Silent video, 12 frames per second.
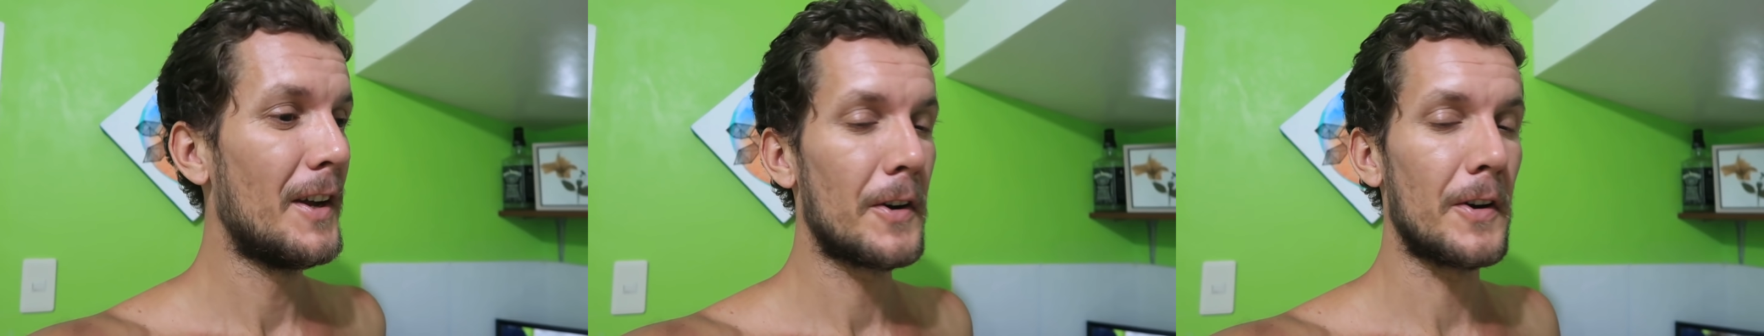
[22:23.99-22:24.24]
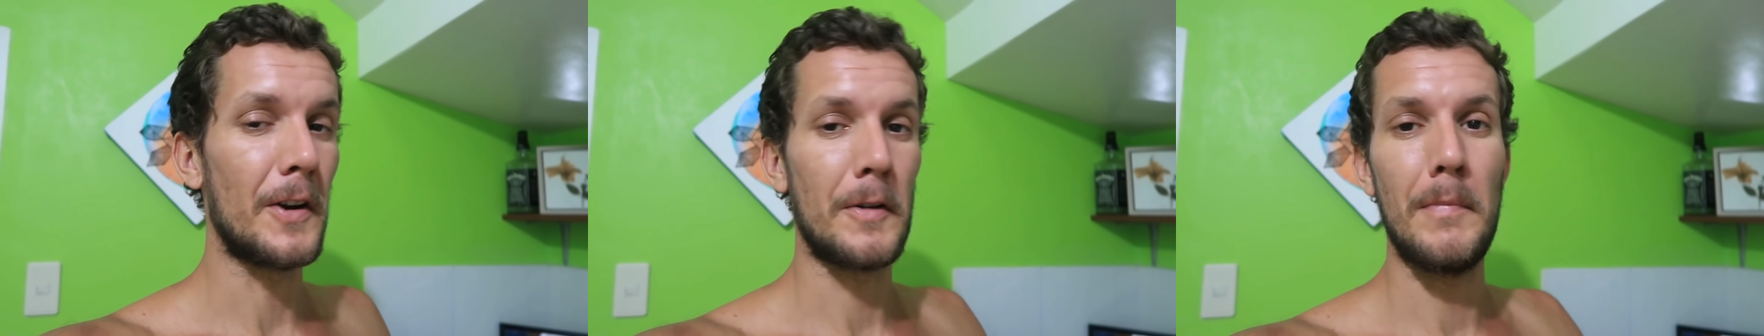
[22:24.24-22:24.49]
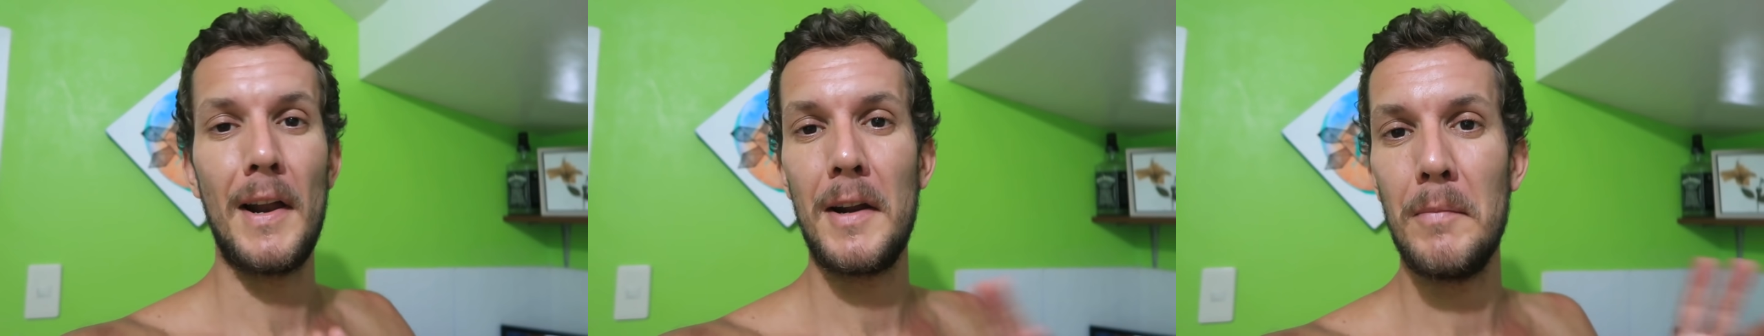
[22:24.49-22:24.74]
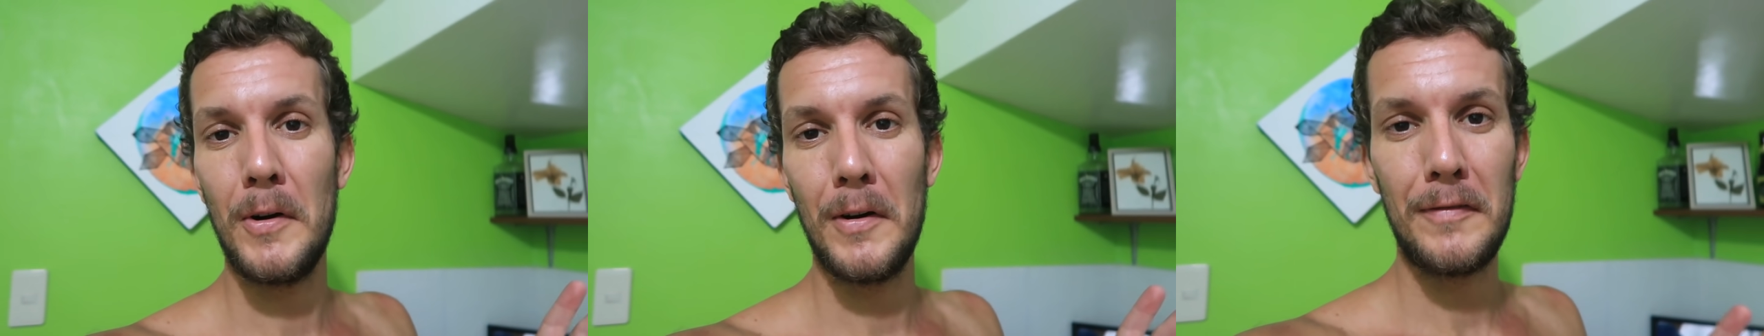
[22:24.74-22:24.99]
cook
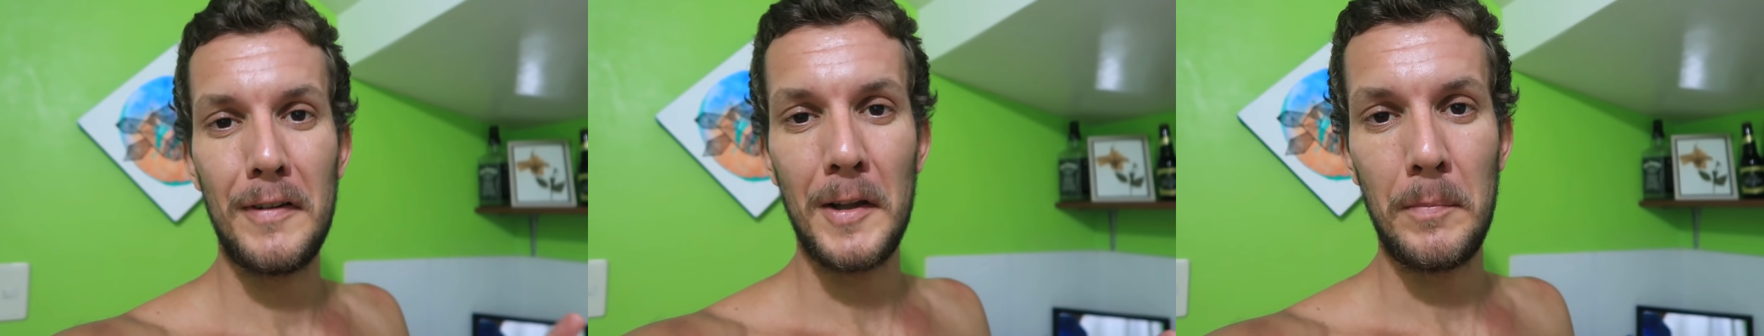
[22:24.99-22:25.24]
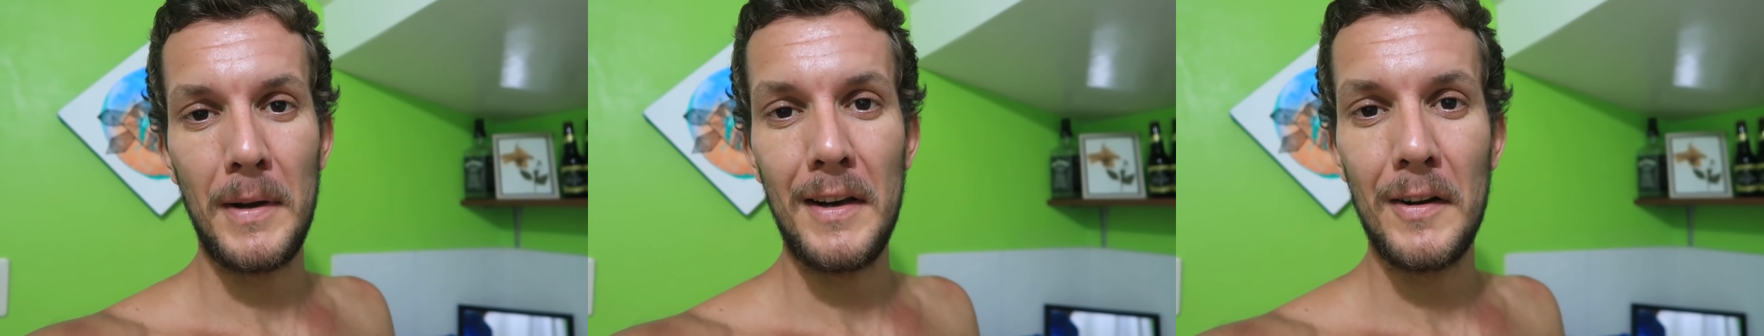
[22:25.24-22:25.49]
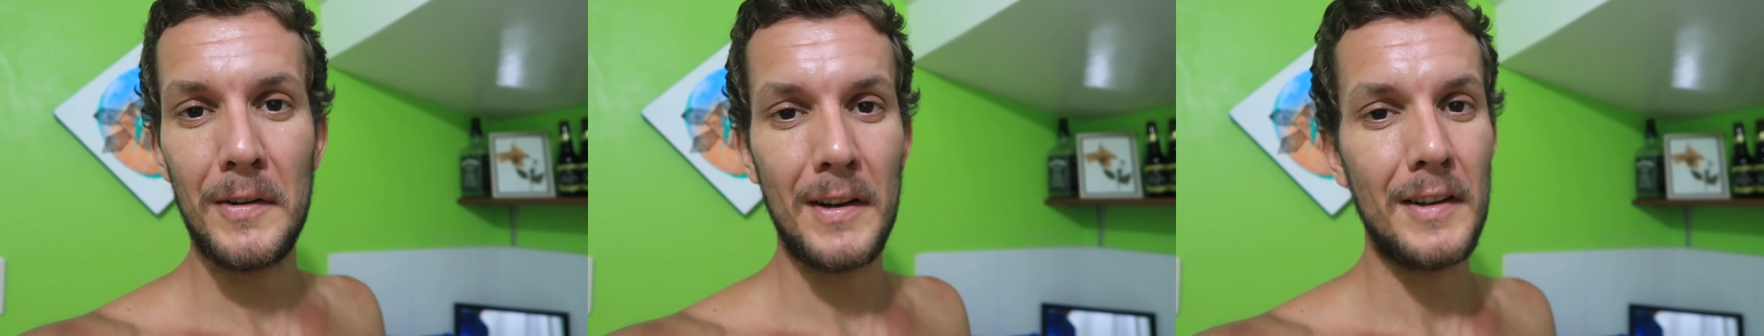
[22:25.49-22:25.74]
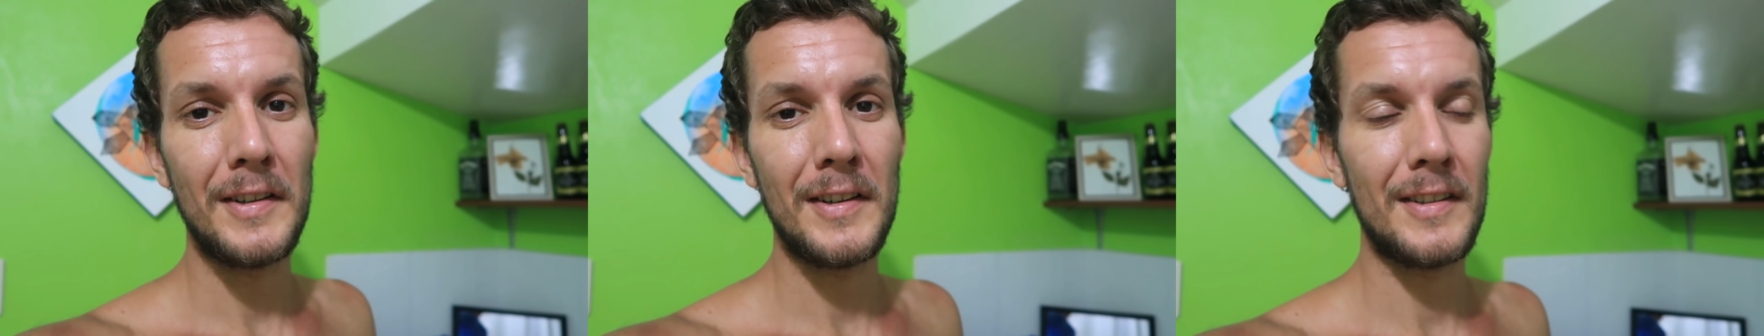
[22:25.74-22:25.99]
many more Filipino
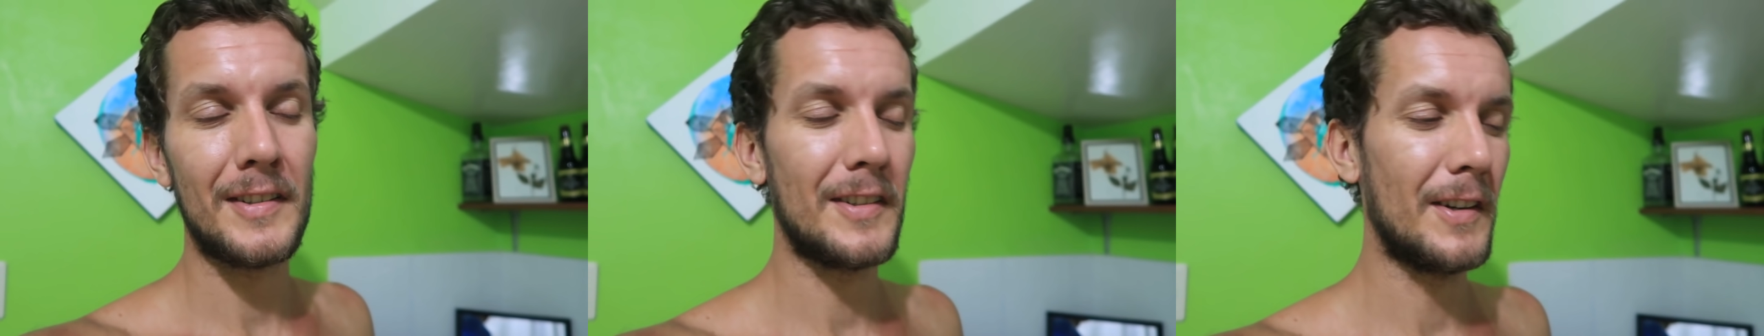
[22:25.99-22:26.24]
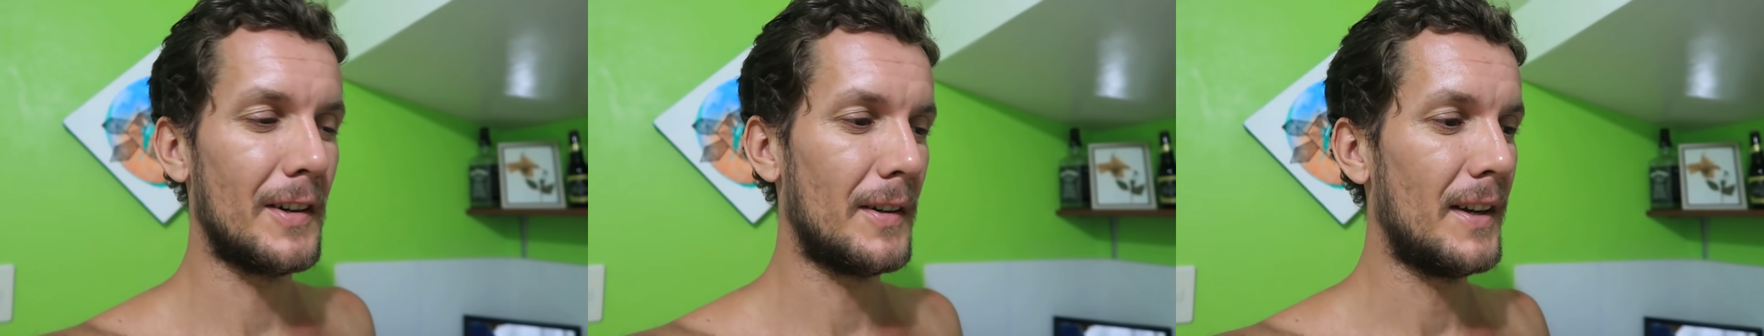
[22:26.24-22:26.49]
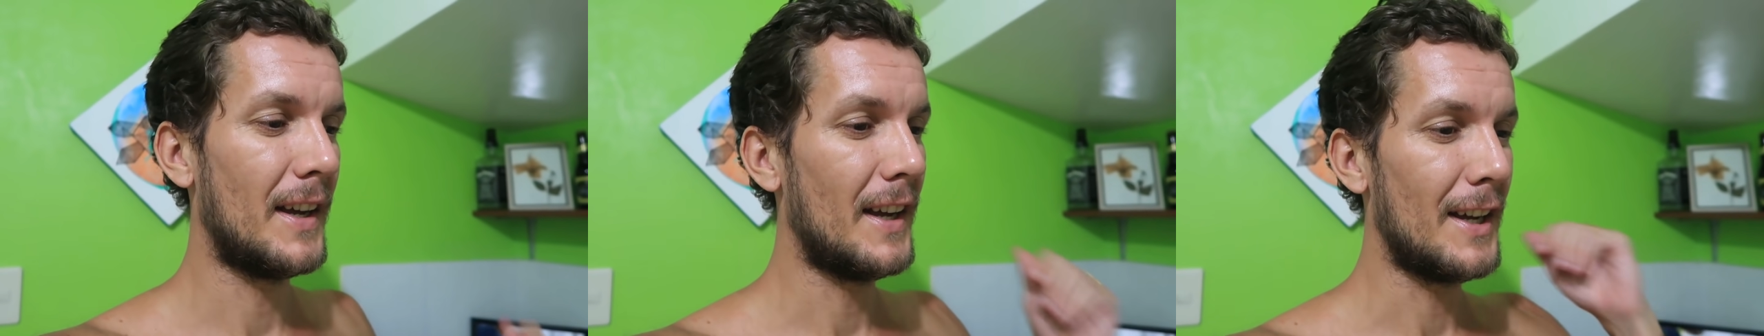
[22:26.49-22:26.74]
dishes, so